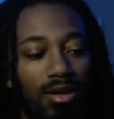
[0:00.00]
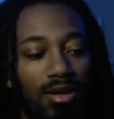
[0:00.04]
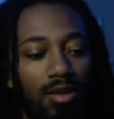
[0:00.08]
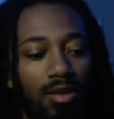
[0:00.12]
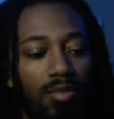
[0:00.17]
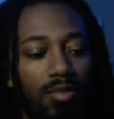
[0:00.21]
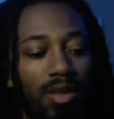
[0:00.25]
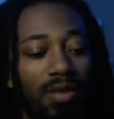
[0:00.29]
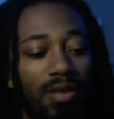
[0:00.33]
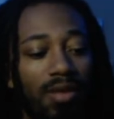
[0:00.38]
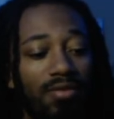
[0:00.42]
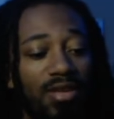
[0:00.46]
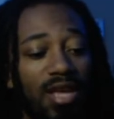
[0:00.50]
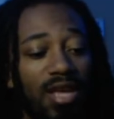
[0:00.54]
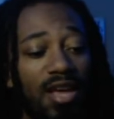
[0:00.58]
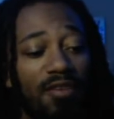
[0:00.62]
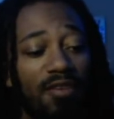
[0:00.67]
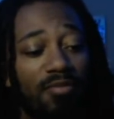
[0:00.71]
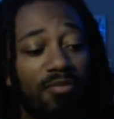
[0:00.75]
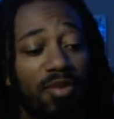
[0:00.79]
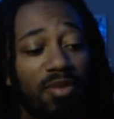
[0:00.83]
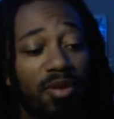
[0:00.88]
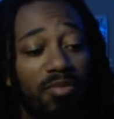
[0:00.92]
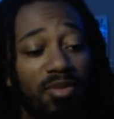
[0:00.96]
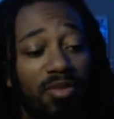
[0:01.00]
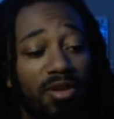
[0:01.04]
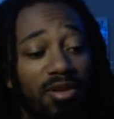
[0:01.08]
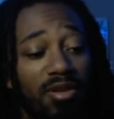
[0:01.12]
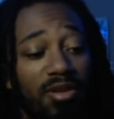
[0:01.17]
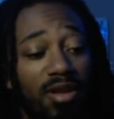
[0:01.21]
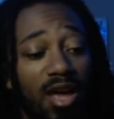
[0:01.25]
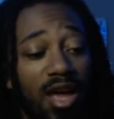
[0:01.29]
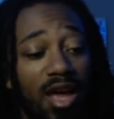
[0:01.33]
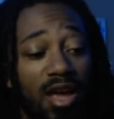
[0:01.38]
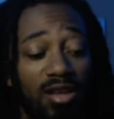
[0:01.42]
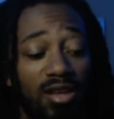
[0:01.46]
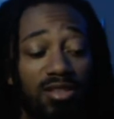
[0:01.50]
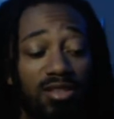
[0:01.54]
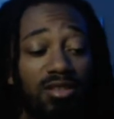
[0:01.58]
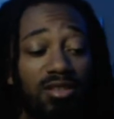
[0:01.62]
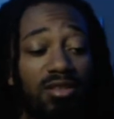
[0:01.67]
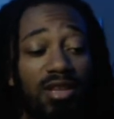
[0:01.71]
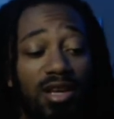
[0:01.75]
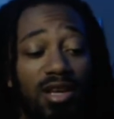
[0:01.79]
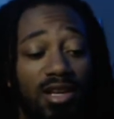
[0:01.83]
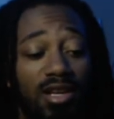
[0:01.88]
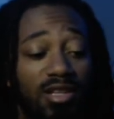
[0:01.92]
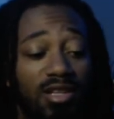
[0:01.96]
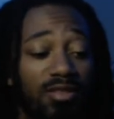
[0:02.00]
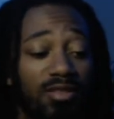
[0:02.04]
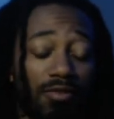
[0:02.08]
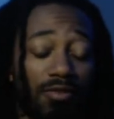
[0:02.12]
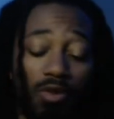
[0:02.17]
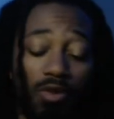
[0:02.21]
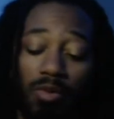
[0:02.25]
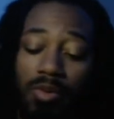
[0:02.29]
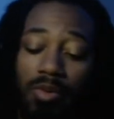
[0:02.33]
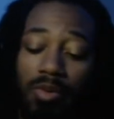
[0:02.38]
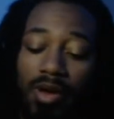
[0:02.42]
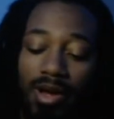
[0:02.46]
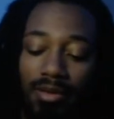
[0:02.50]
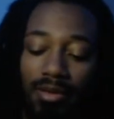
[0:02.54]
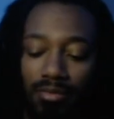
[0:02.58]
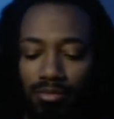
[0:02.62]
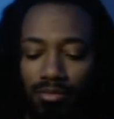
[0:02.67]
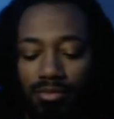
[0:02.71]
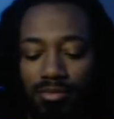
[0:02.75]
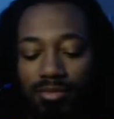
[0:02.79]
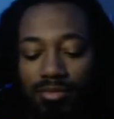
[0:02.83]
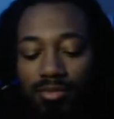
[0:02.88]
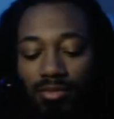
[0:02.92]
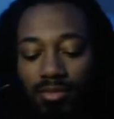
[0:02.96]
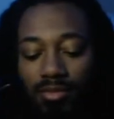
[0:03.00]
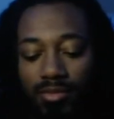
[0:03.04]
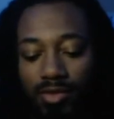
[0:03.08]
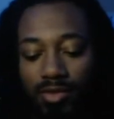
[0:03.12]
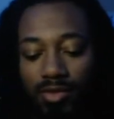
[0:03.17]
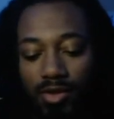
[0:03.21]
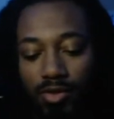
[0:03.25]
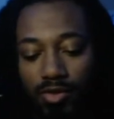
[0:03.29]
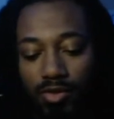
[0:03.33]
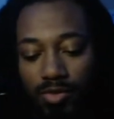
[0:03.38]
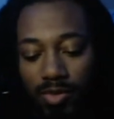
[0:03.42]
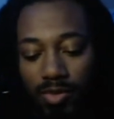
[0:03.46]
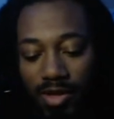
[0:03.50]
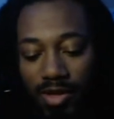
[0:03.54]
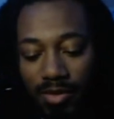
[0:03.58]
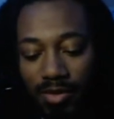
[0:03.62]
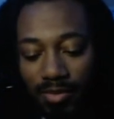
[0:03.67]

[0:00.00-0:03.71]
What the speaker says: It was a half pint, but I actually think it was a full pint. Excuse me.